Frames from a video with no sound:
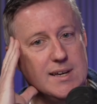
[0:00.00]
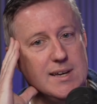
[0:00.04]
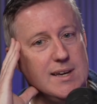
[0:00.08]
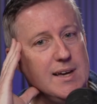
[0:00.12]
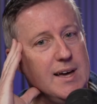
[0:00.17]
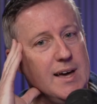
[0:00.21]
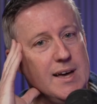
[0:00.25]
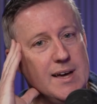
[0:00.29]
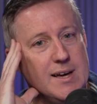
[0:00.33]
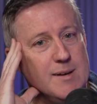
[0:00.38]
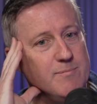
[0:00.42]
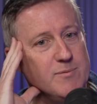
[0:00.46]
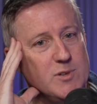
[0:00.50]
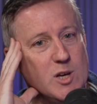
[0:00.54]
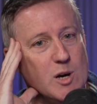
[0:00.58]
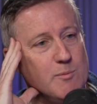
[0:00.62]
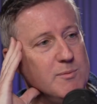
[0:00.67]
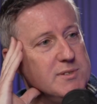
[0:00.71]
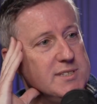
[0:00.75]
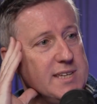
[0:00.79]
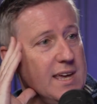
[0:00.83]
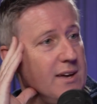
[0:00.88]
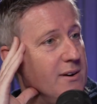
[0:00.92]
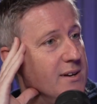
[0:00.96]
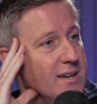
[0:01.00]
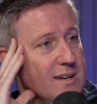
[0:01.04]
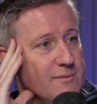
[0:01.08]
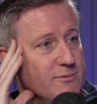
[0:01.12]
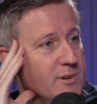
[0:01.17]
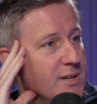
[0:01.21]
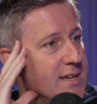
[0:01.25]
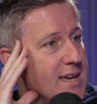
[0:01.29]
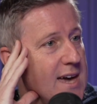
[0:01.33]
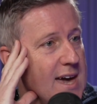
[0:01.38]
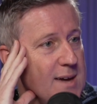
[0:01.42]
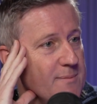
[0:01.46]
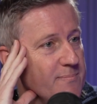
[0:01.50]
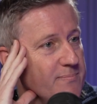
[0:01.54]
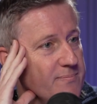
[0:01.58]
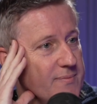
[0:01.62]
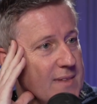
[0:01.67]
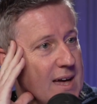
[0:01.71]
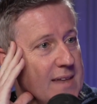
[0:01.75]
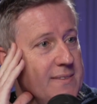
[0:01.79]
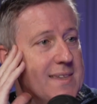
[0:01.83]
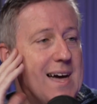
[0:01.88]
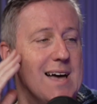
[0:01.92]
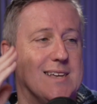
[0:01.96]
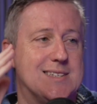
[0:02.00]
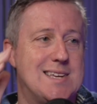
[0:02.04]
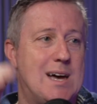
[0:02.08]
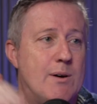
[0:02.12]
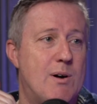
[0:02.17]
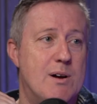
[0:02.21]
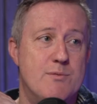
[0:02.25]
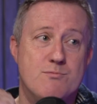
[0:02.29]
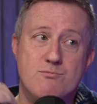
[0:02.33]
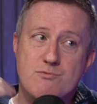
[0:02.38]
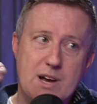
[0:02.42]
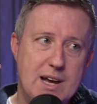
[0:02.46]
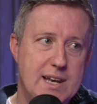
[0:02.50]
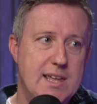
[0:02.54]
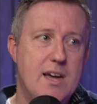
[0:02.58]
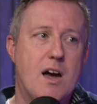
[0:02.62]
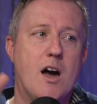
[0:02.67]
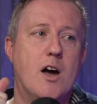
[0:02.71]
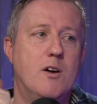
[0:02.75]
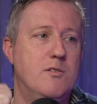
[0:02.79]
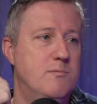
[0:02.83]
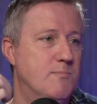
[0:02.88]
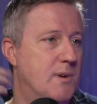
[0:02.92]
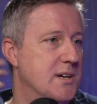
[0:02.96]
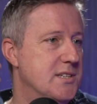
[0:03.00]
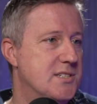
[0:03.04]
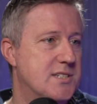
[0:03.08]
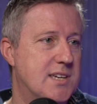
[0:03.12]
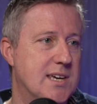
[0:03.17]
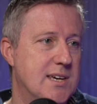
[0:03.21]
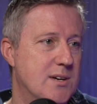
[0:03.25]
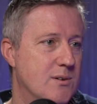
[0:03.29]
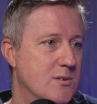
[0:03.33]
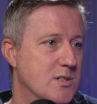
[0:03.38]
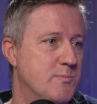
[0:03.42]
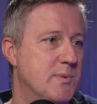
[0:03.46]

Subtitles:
commentating on every game. And that's how I really honed my skills,